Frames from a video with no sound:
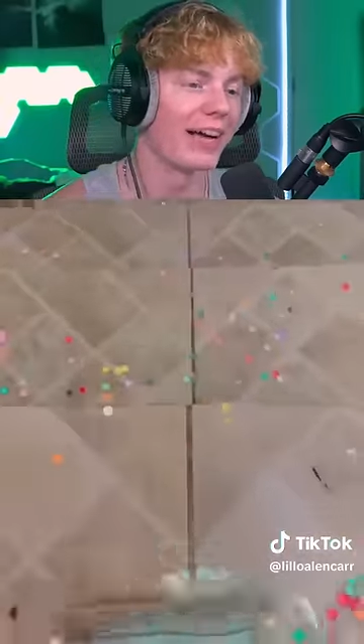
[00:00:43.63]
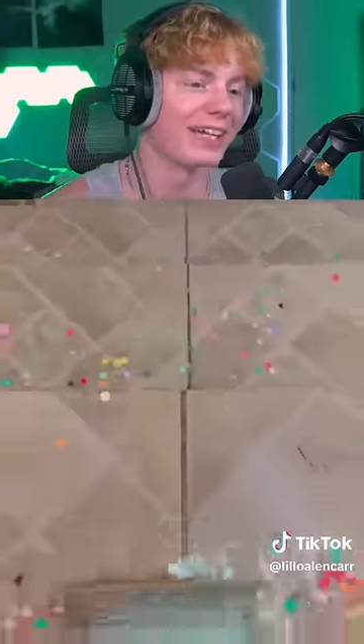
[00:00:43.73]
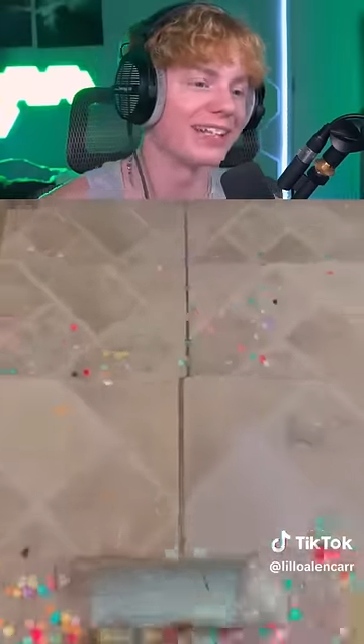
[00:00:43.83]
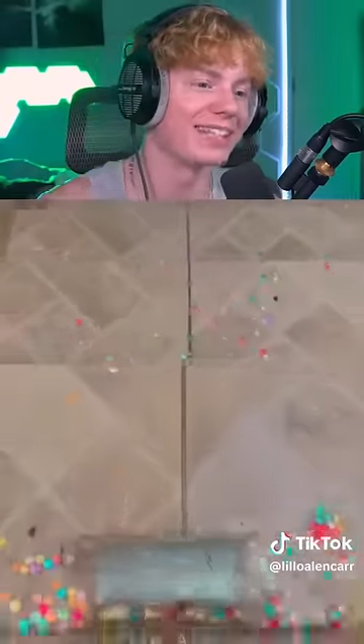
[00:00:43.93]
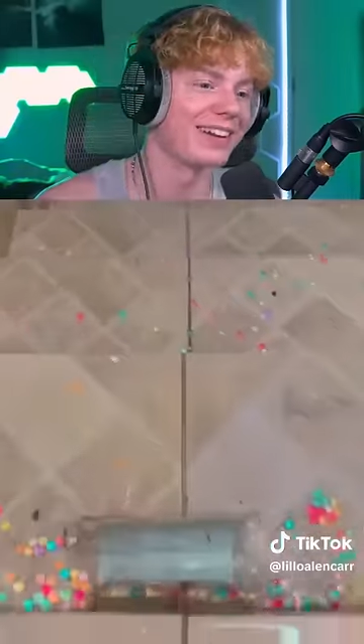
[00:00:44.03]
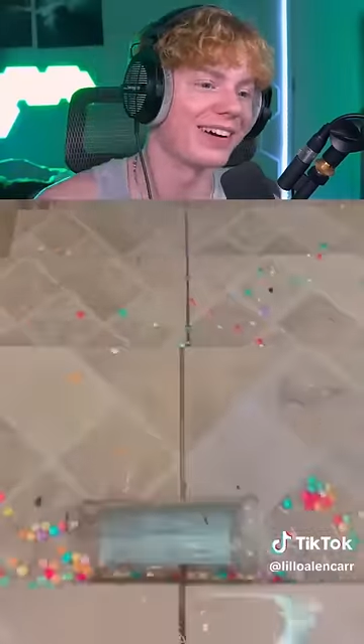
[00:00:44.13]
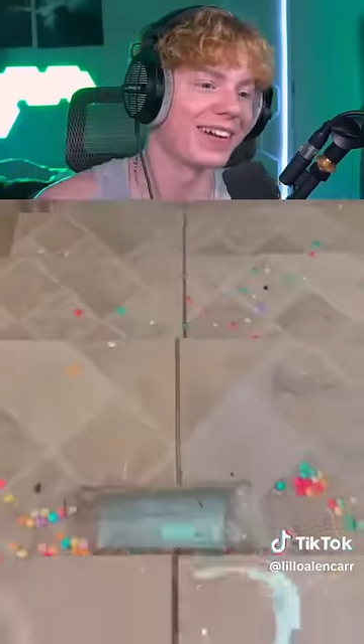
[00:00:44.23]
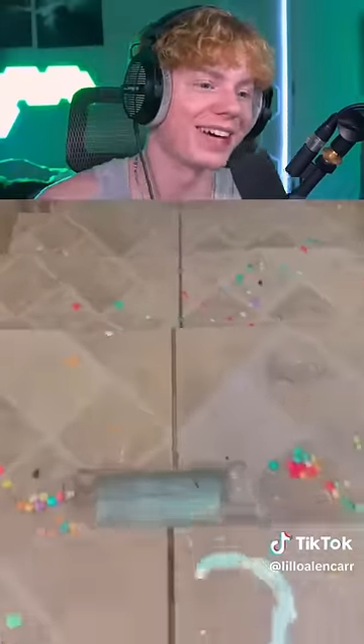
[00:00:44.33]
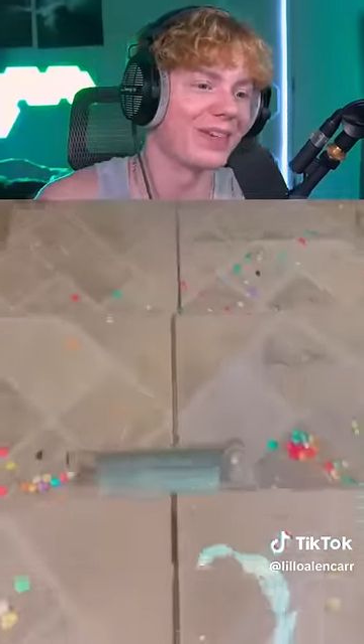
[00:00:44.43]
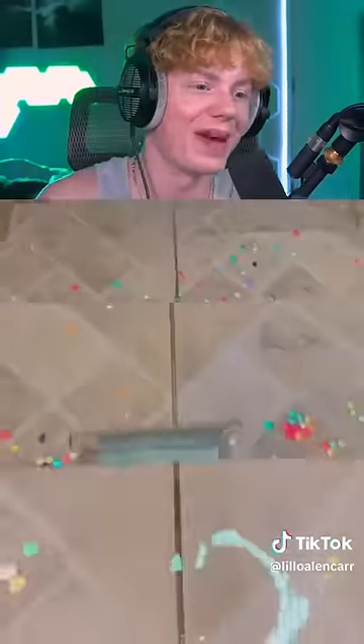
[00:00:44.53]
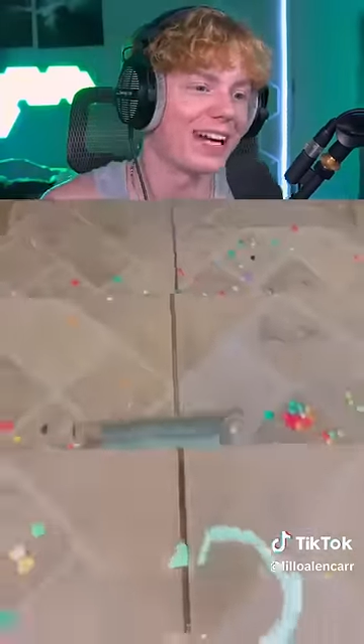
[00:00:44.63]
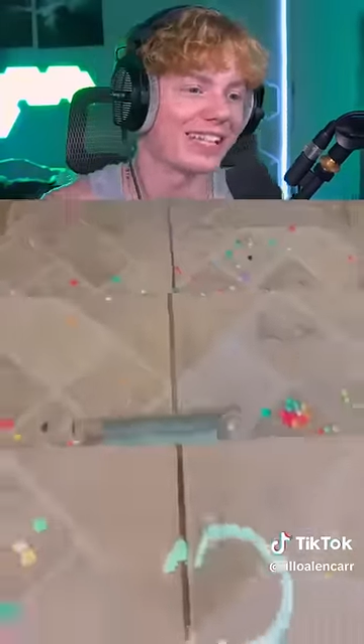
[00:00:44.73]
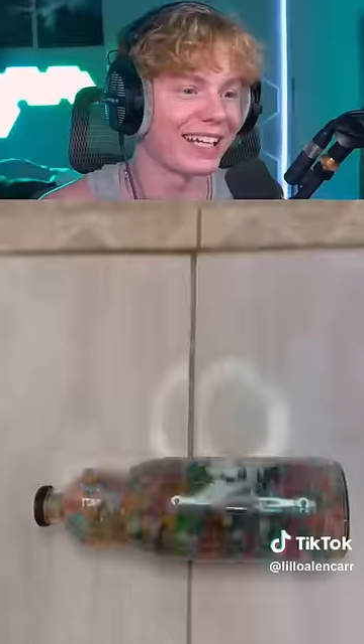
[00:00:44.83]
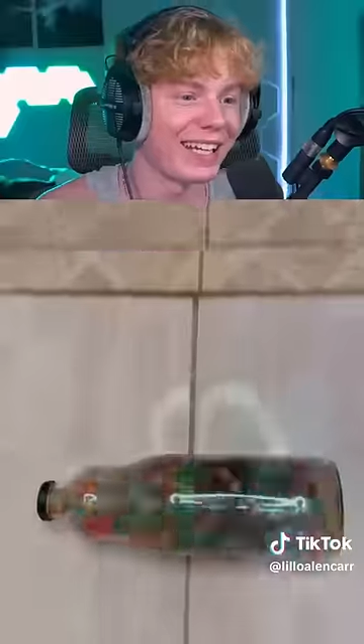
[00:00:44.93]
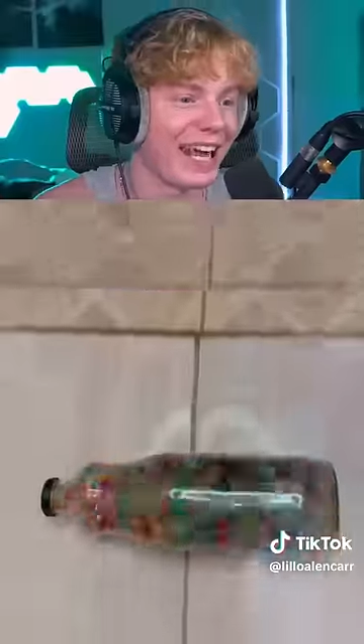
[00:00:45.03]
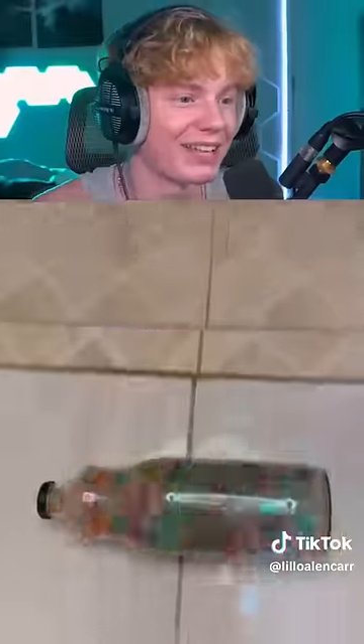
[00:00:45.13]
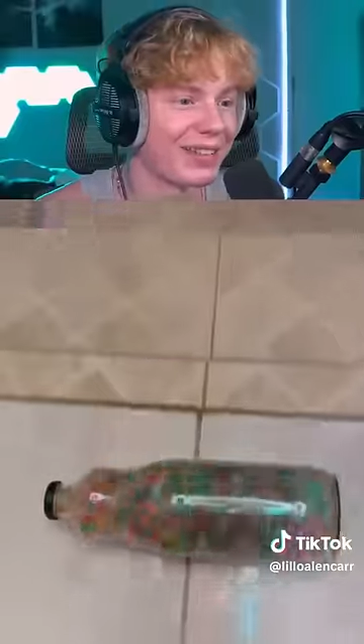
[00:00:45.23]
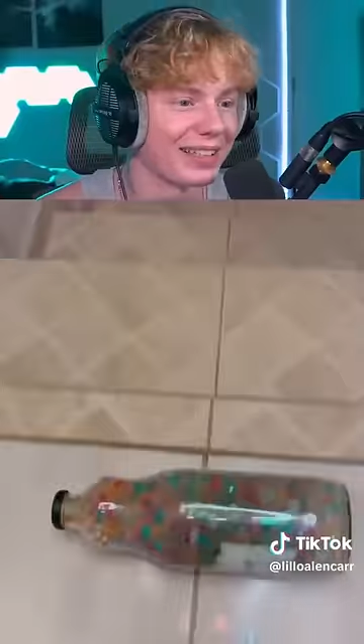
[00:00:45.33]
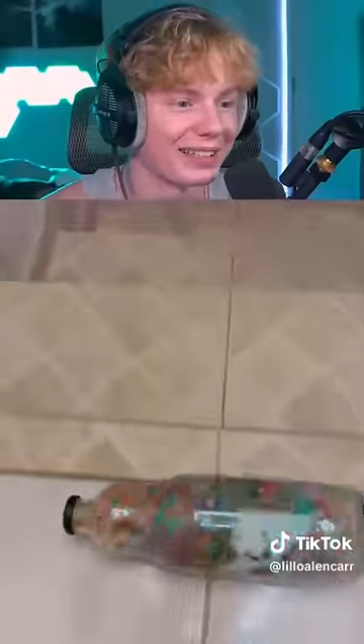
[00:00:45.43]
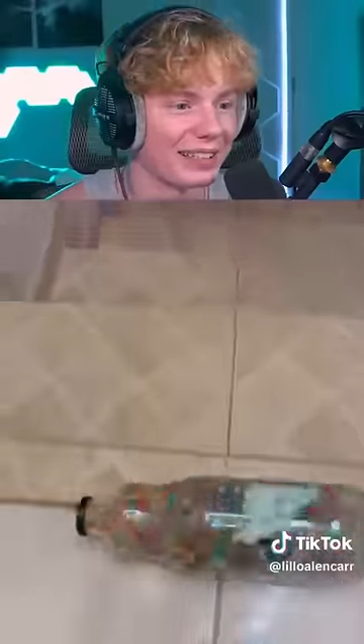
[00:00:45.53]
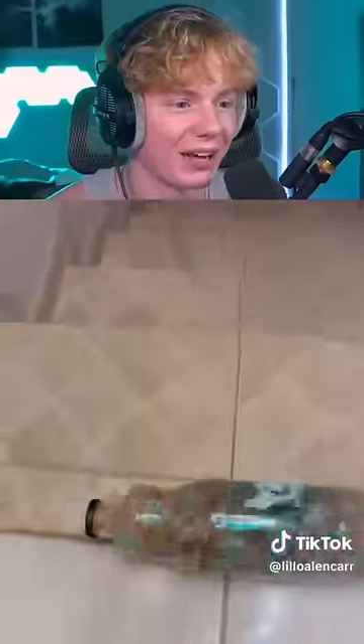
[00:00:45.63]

my goodness. Okay, I'm actually gonna get angry.